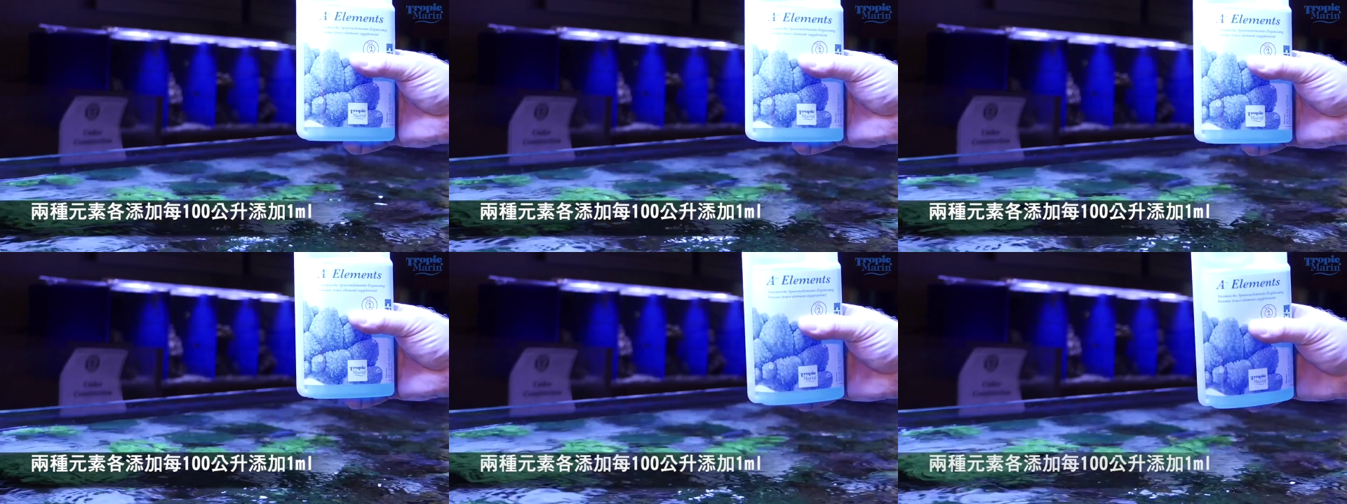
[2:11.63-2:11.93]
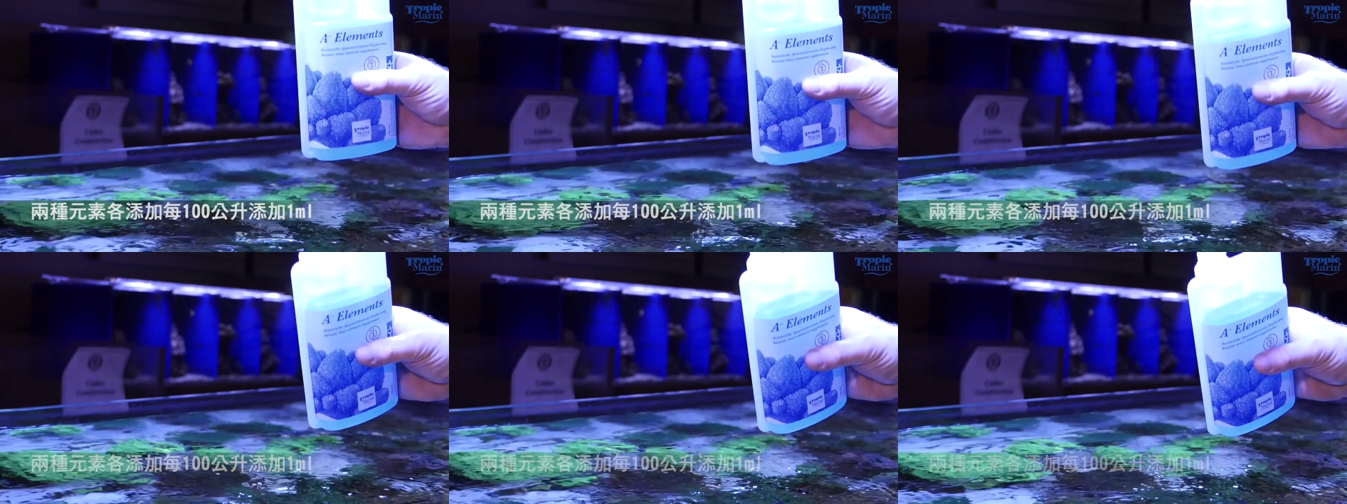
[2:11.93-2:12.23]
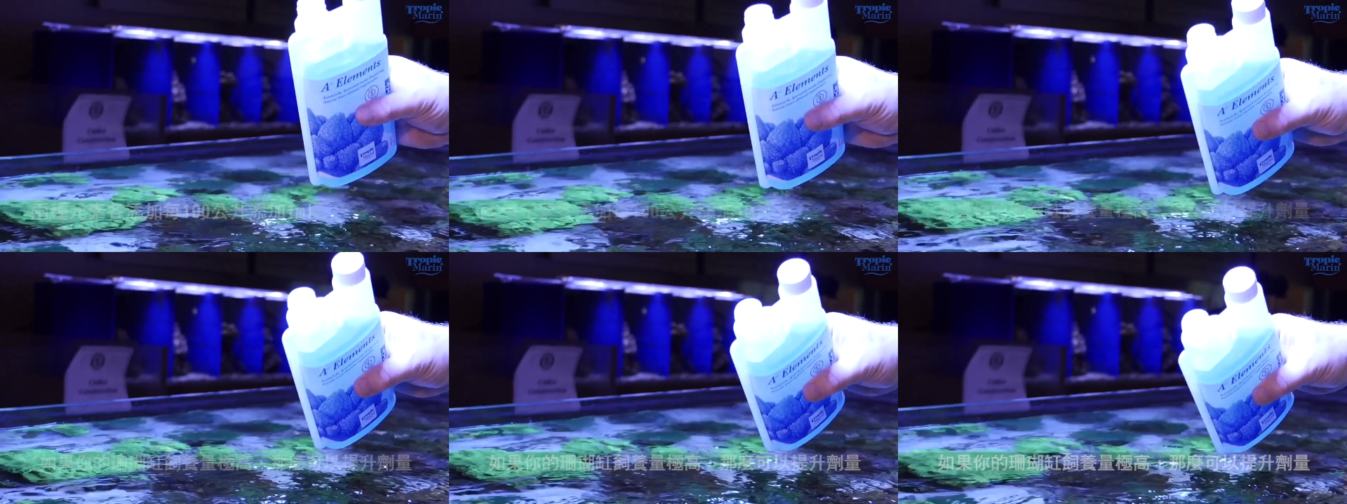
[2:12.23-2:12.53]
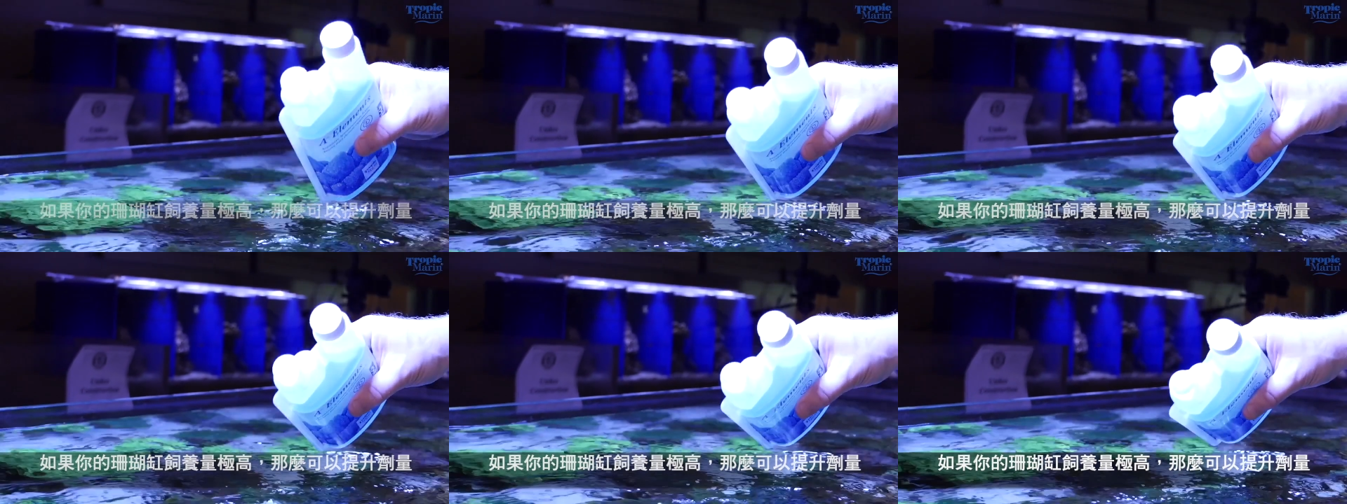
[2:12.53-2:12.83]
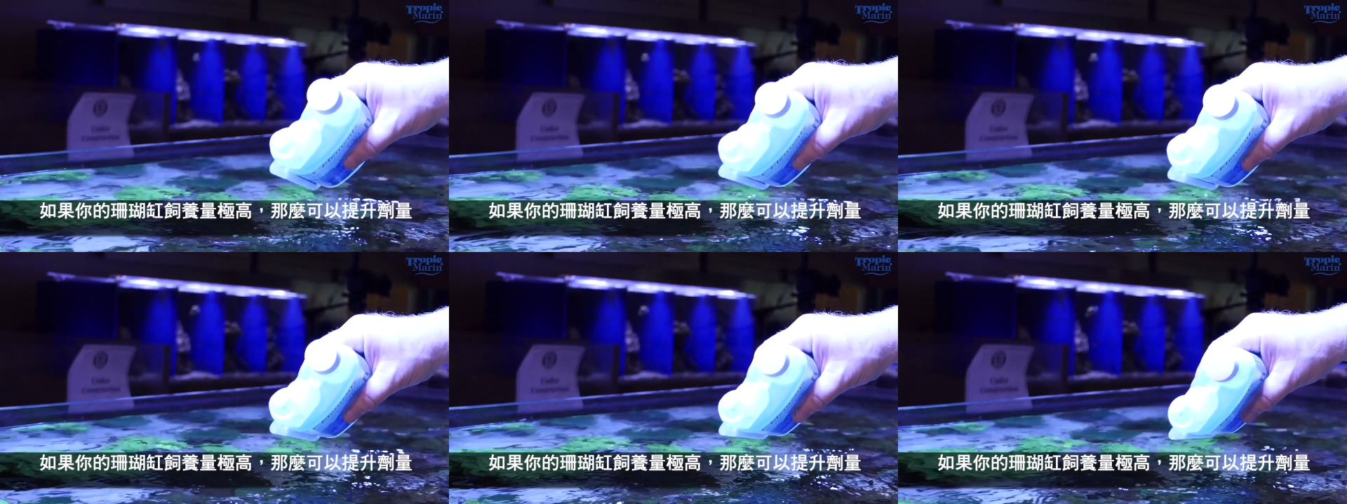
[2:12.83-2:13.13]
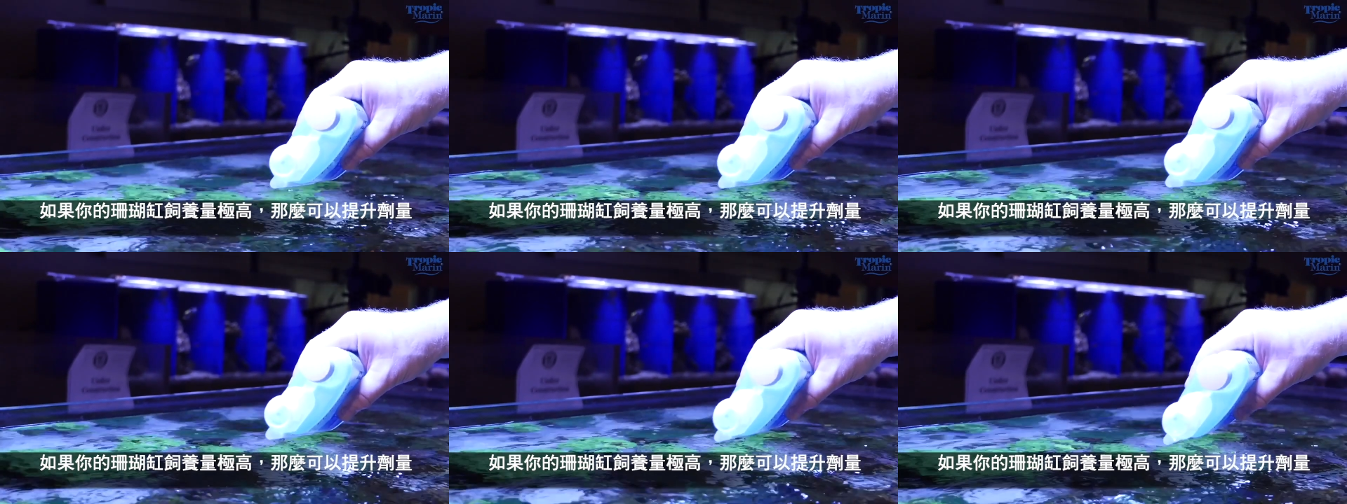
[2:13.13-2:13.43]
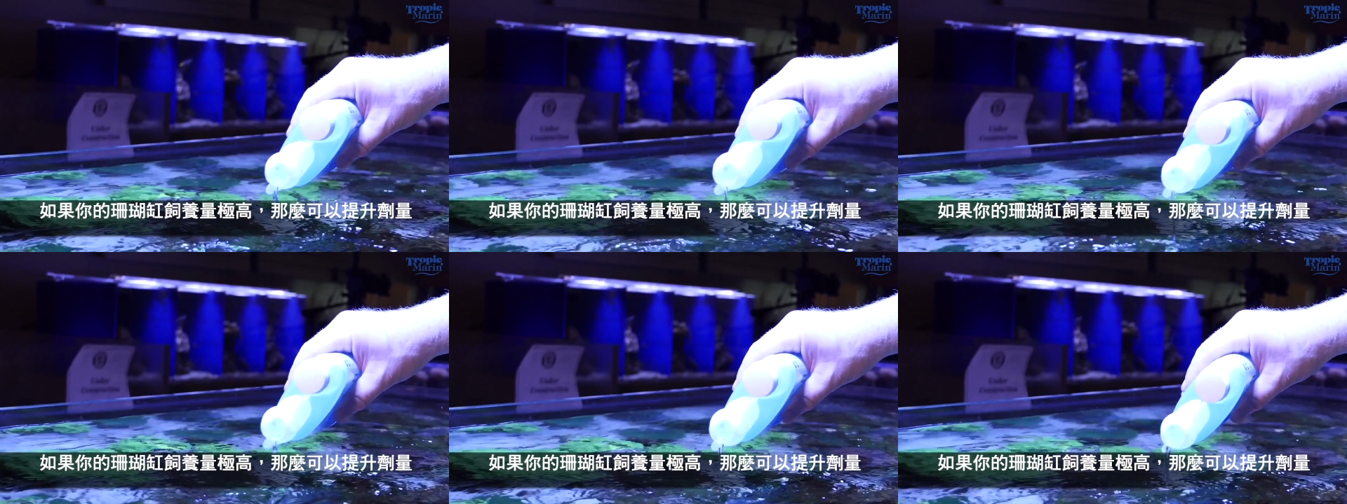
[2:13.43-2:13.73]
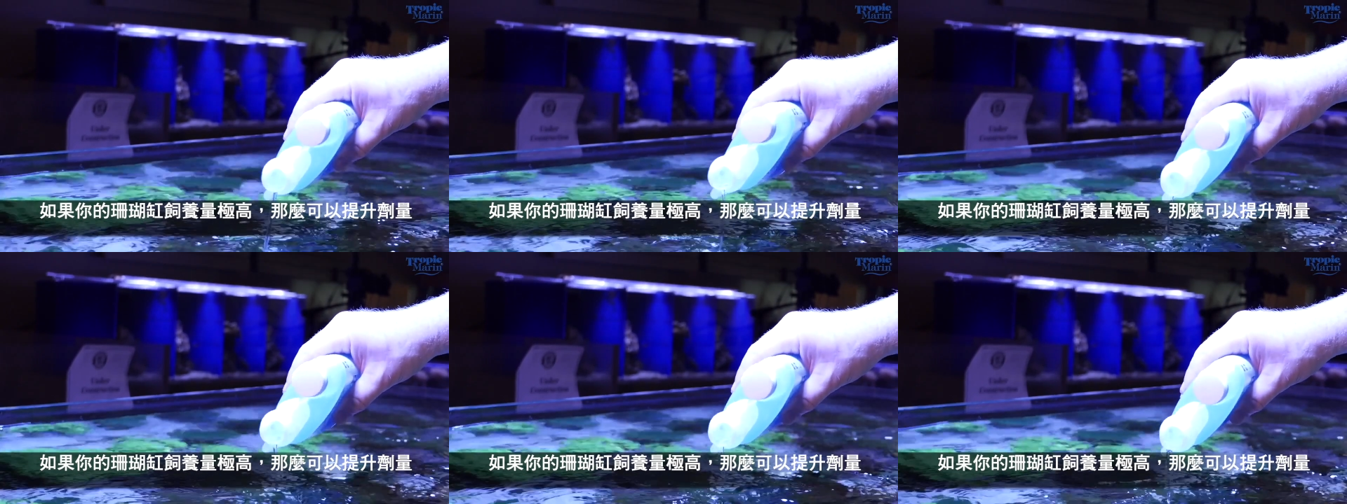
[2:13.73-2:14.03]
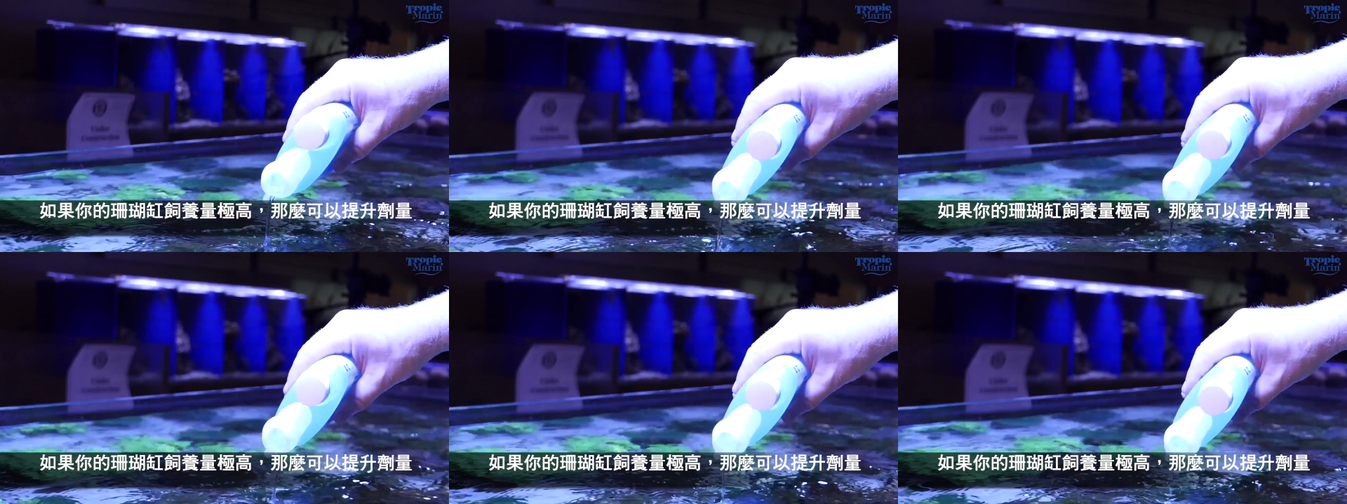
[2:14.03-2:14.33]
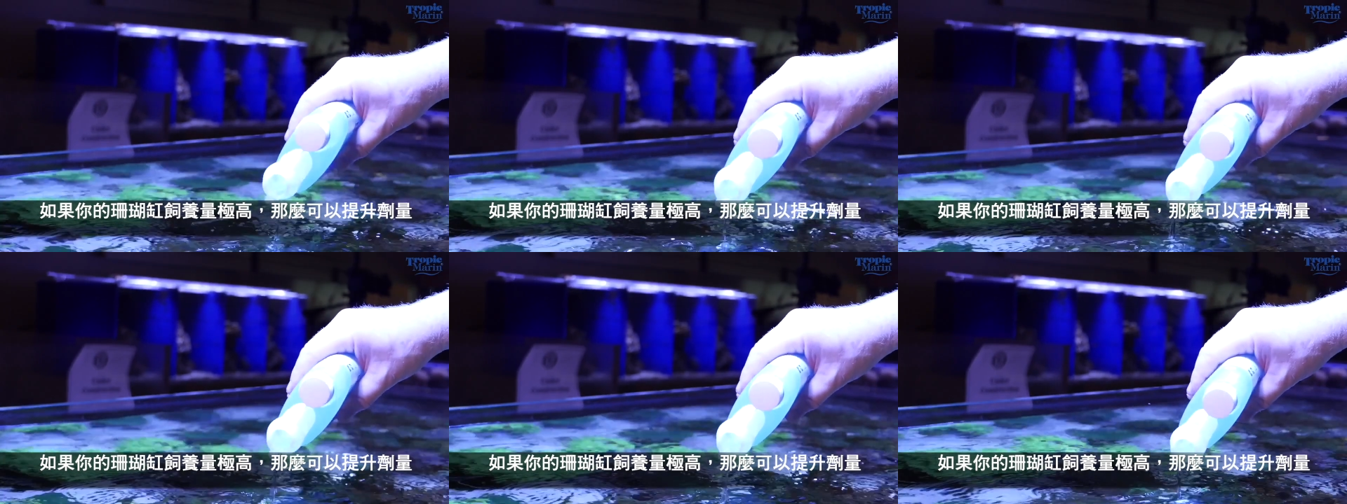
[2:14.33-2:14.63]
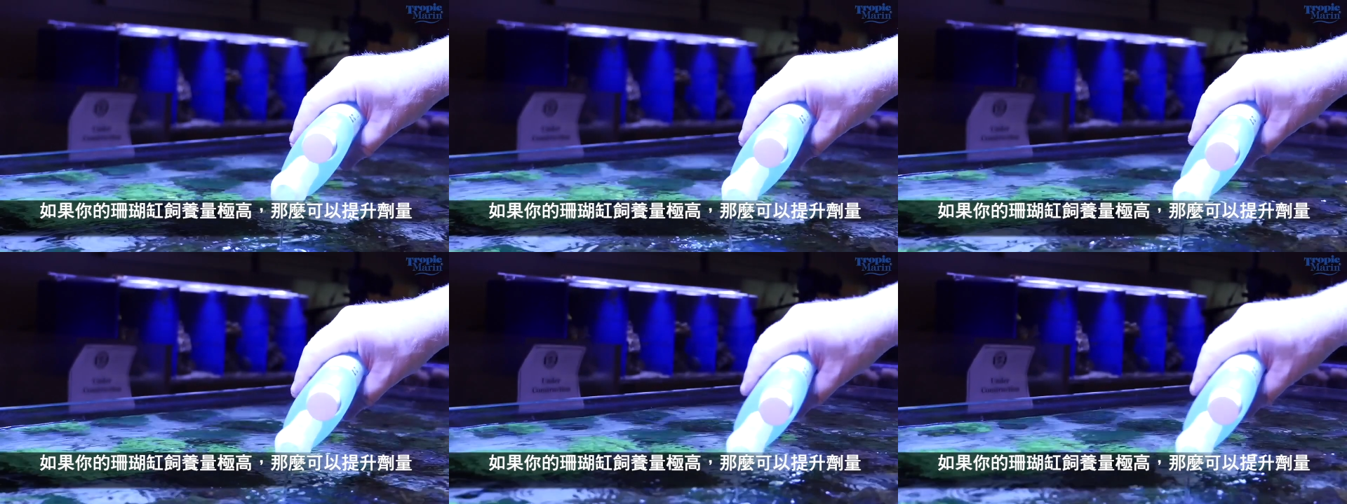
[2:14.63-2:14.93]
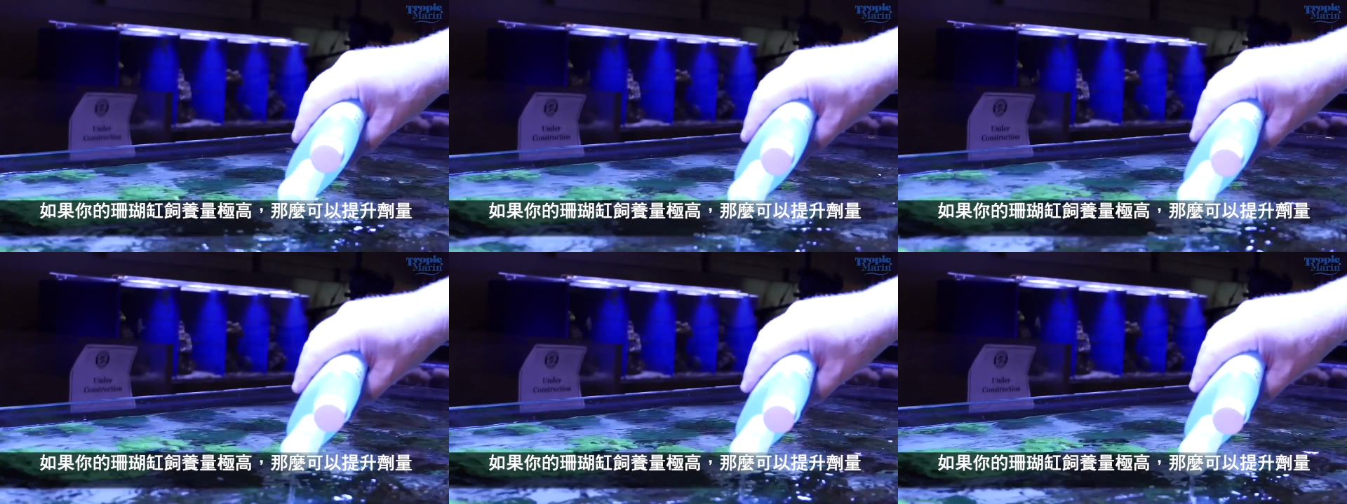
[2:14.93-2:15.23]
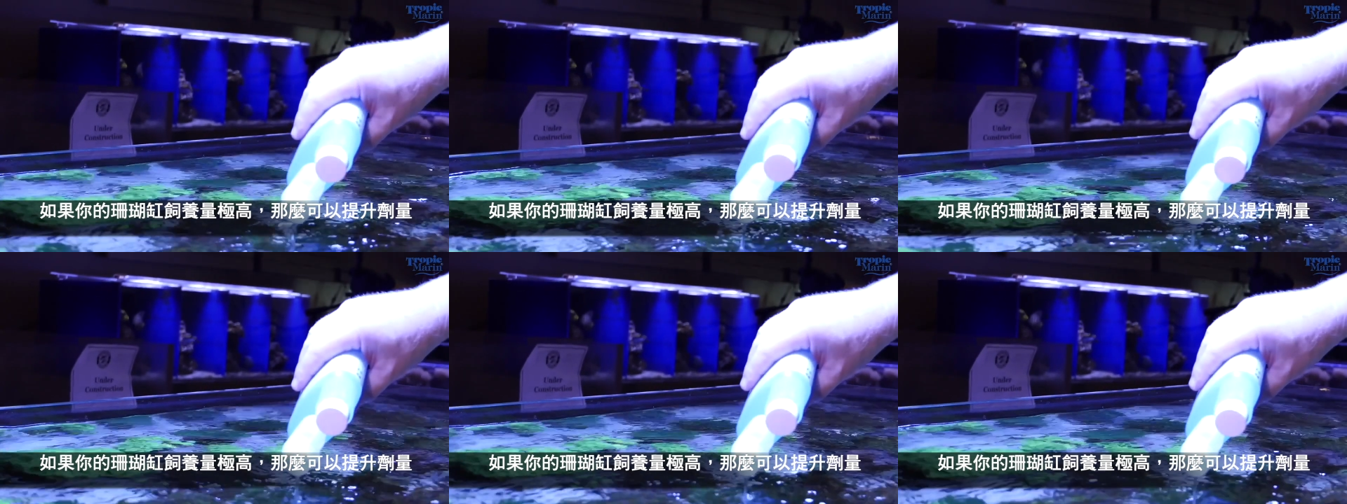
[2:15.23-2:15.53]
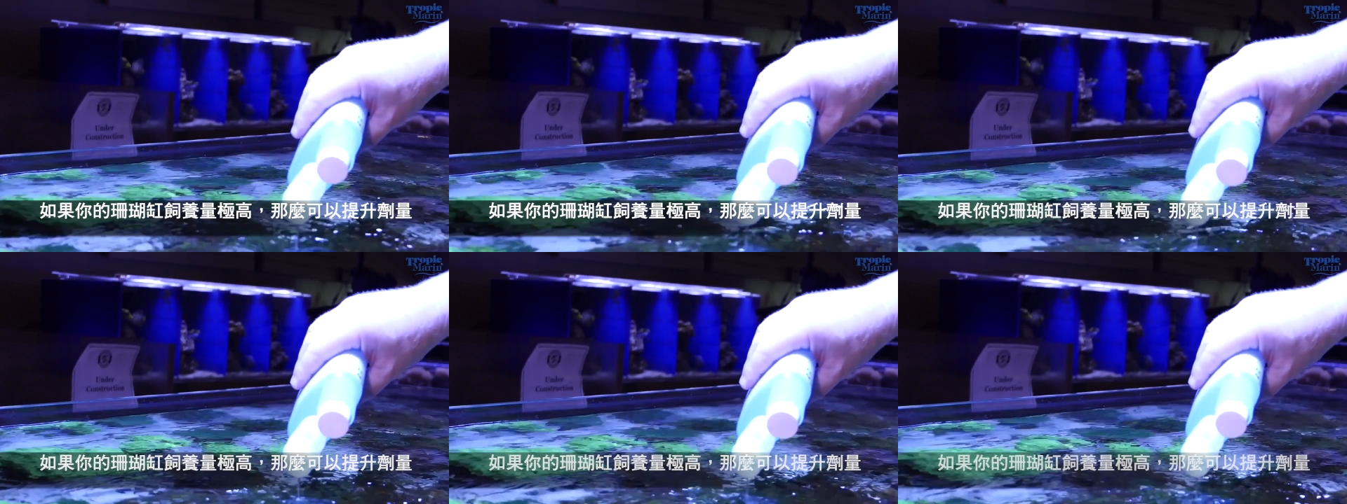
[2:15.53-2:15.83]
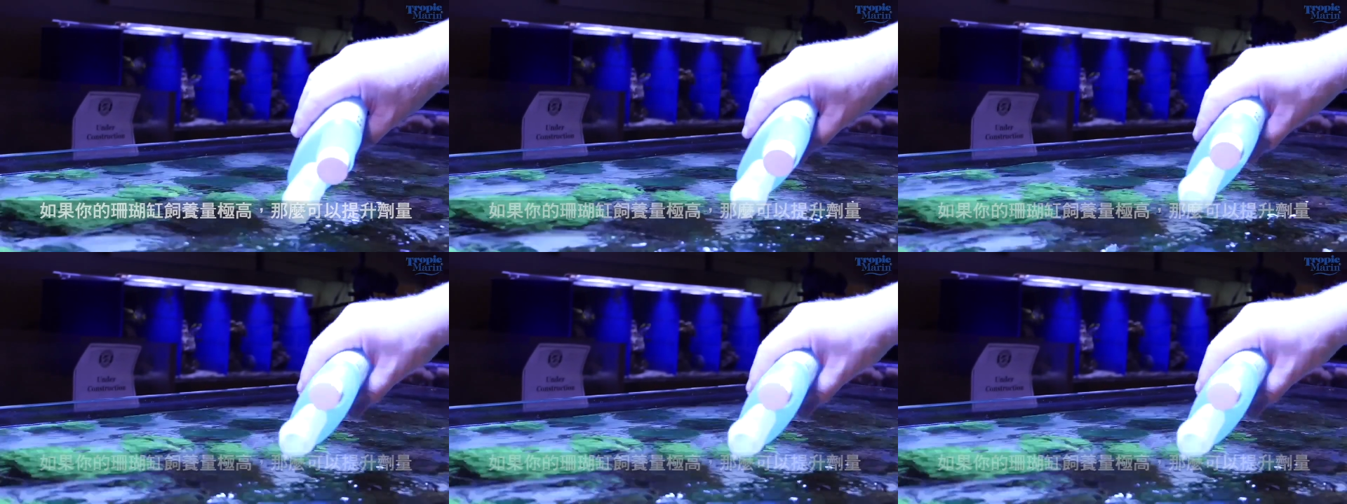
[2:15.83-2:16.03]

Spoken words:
(no speaker visible)